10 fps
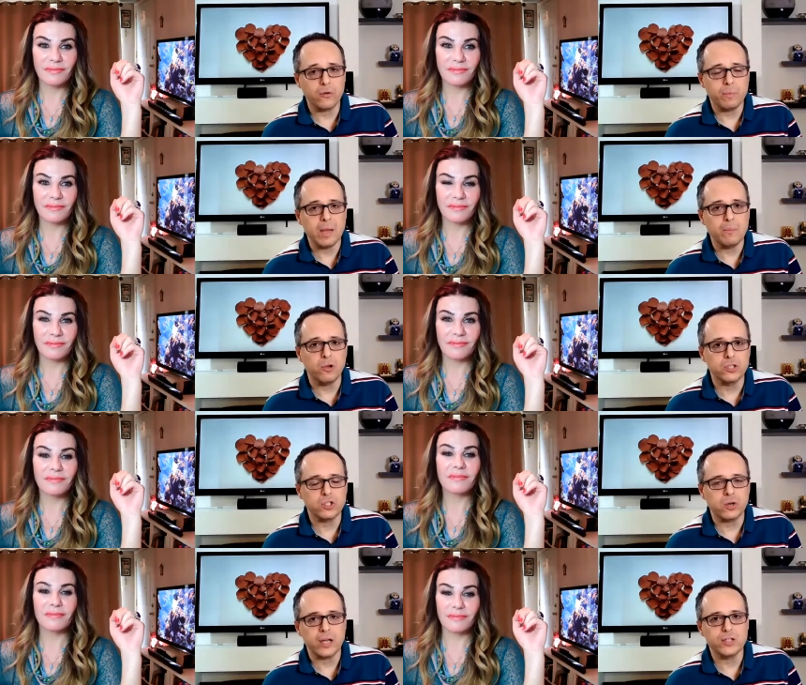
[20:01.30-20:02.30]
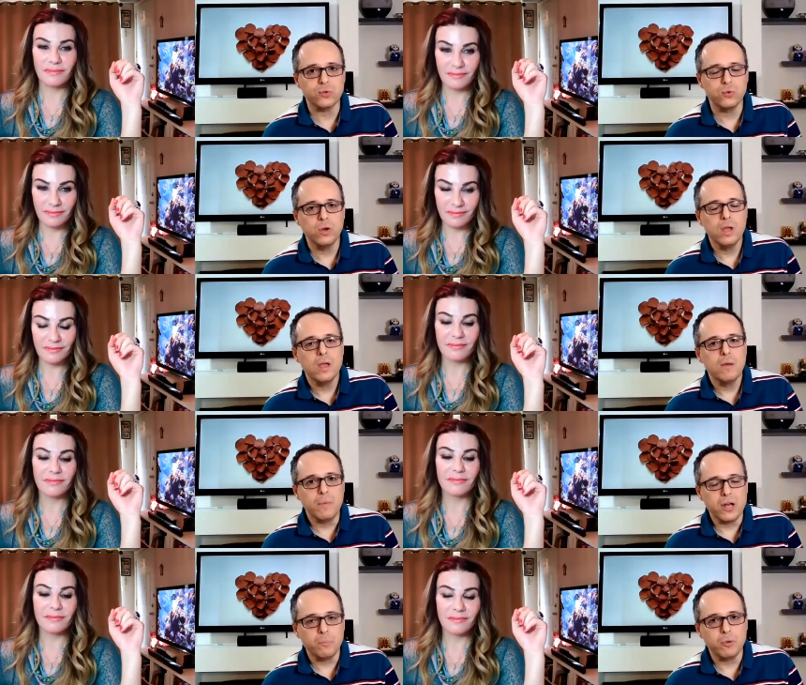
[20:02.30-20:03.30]
Speaker 1: people, try to
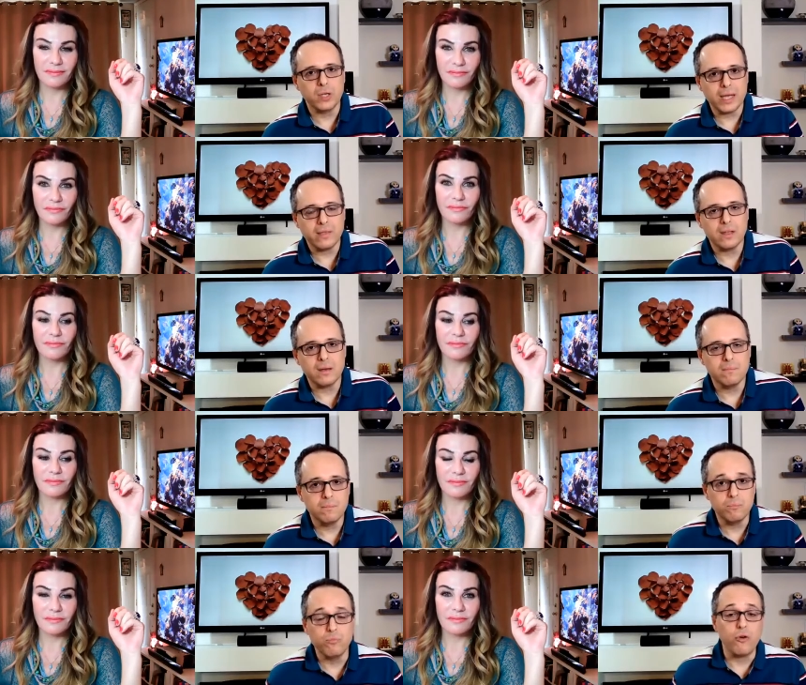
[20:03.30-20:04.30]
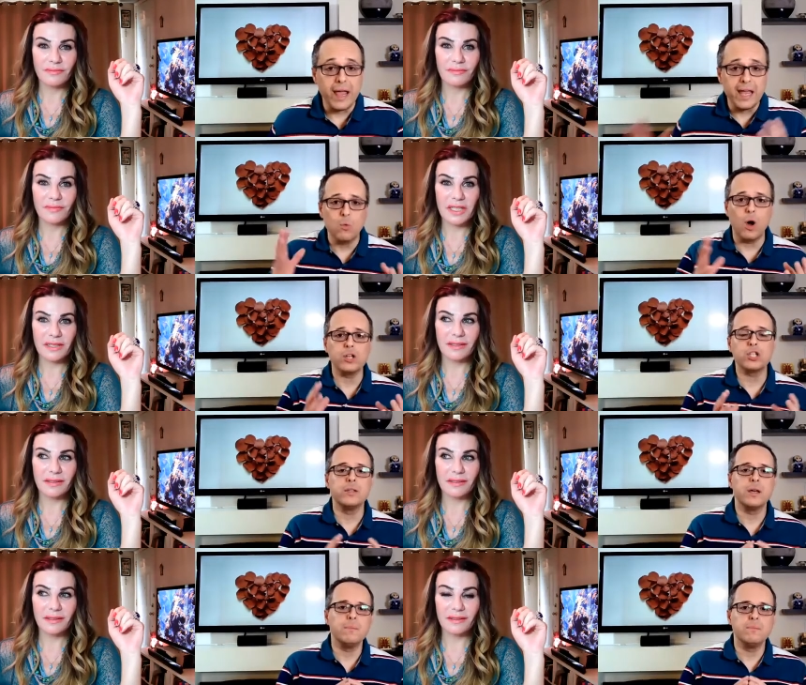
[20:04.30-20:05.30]
manipulate them, brainwash
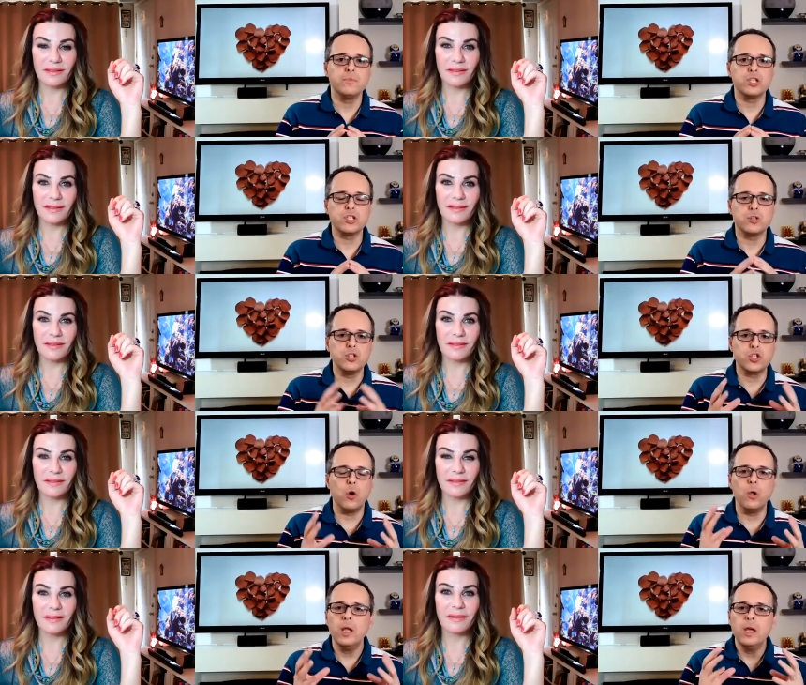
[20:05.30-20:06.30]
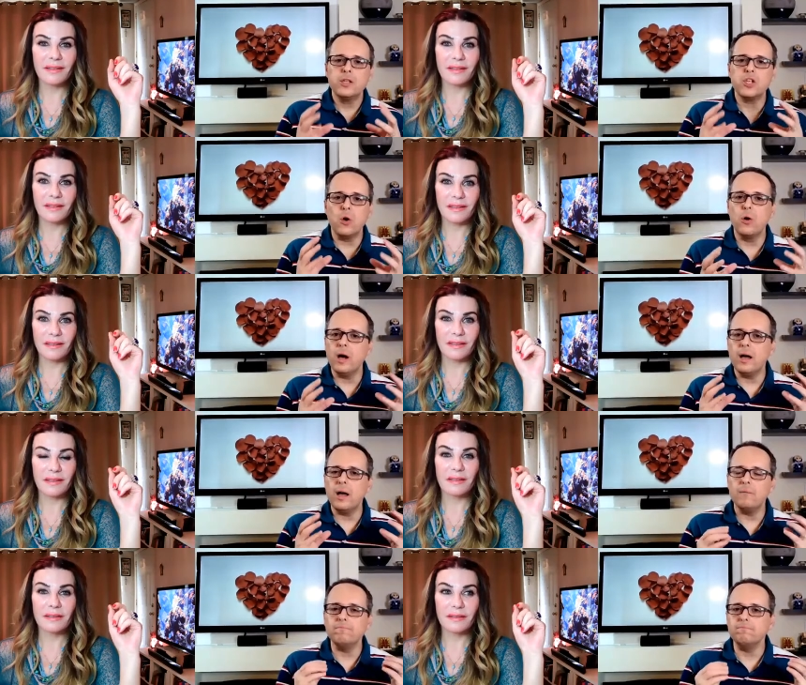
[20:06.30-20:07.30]
them, just control. So
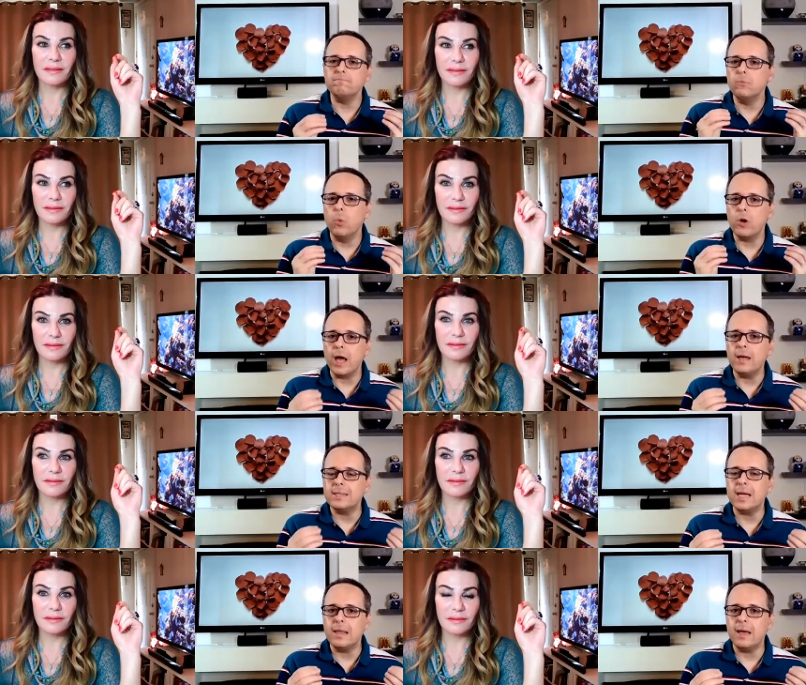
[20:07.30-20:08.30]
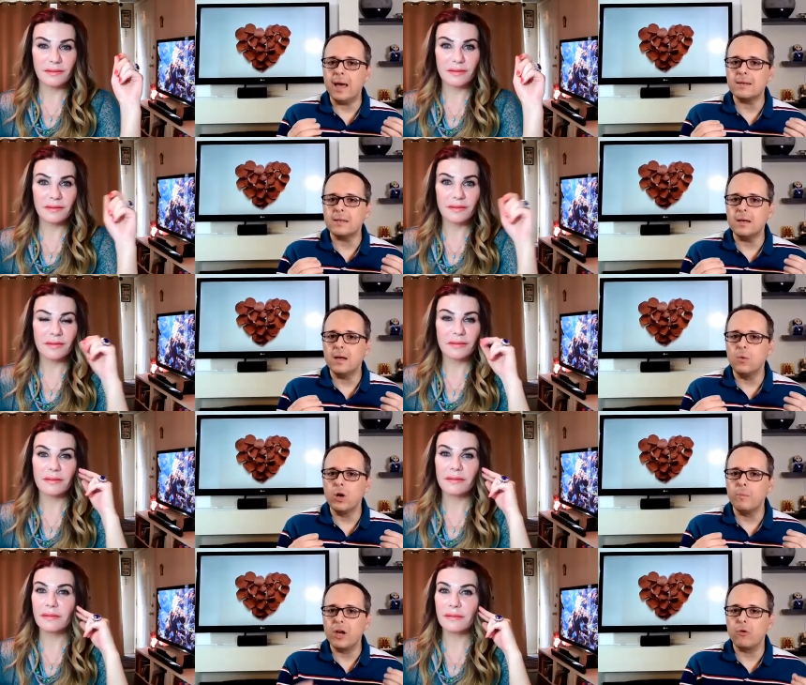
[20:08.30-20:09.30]
uh, would I say that, uh,
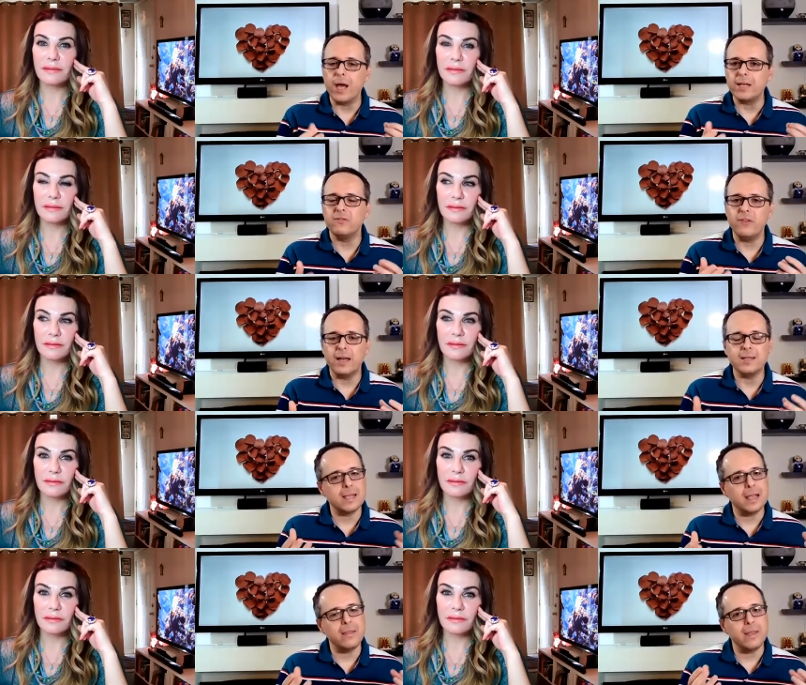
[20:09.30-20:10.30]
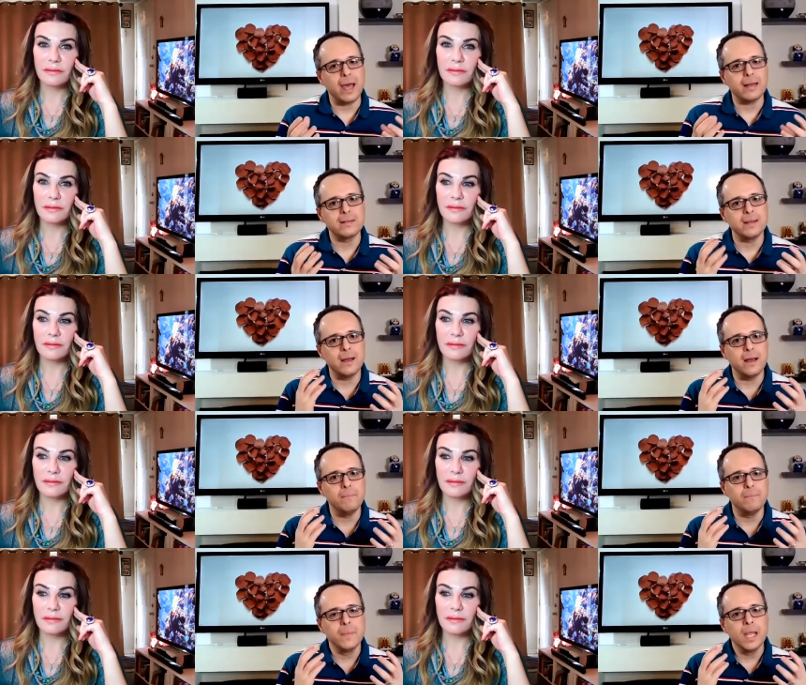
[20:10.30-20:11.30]
would it be correct if I say that
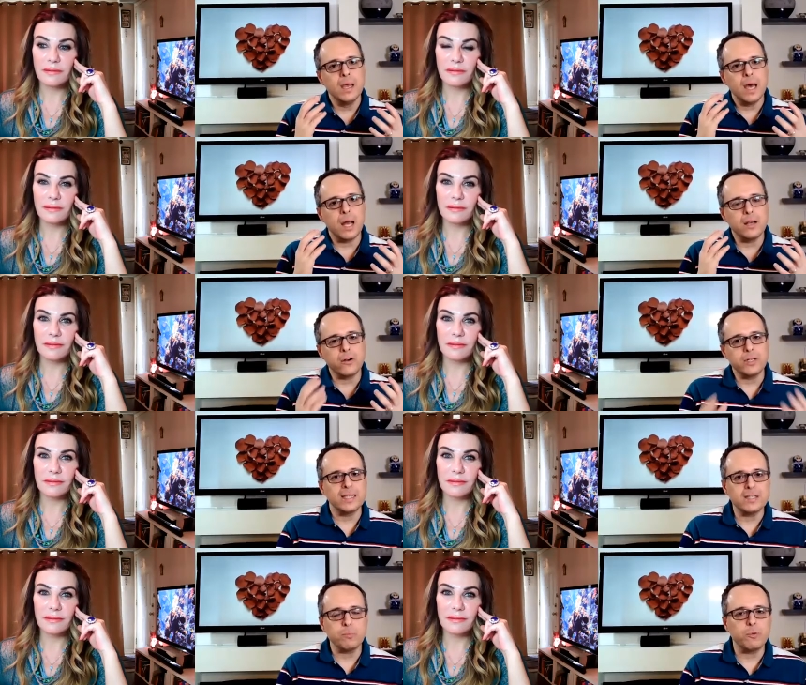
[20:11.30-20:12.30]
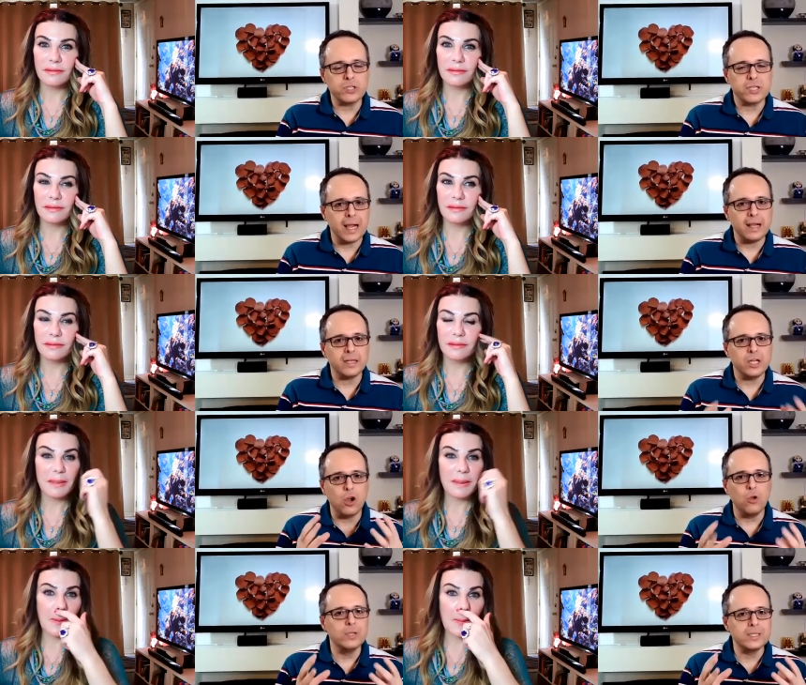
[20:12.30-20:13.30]
um, a narcissistic personality
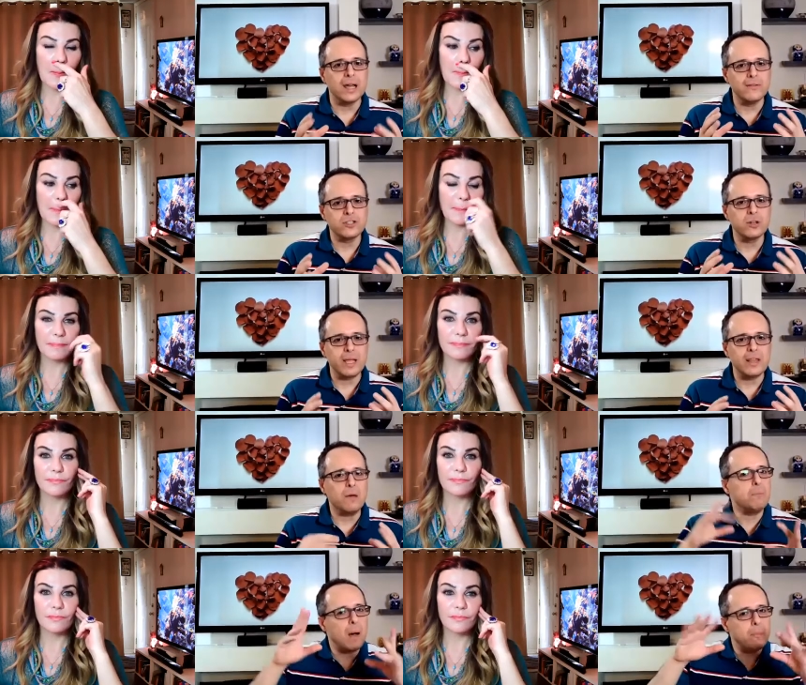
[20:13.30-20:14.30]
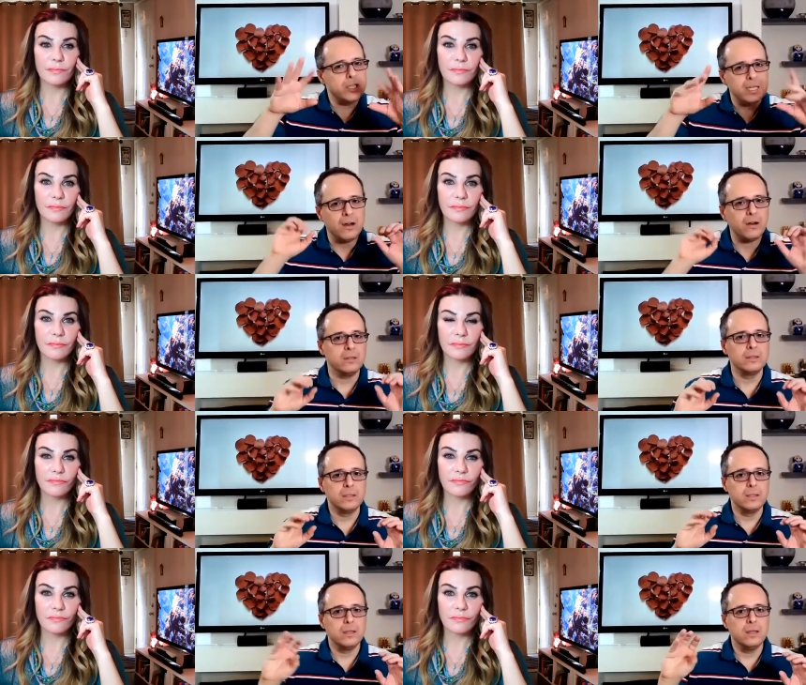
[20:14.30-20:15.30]
always loves to be the puppeteer,
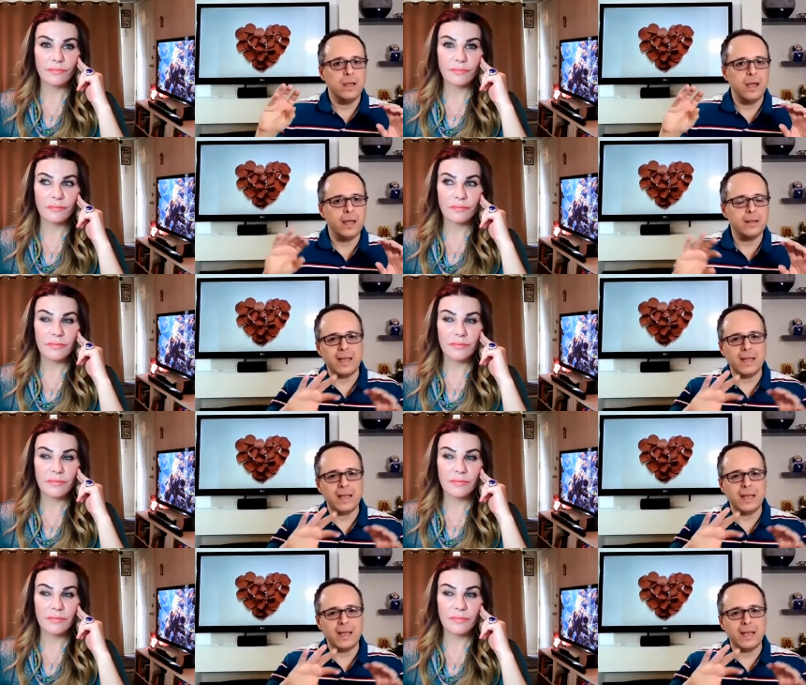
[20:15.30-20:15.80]
and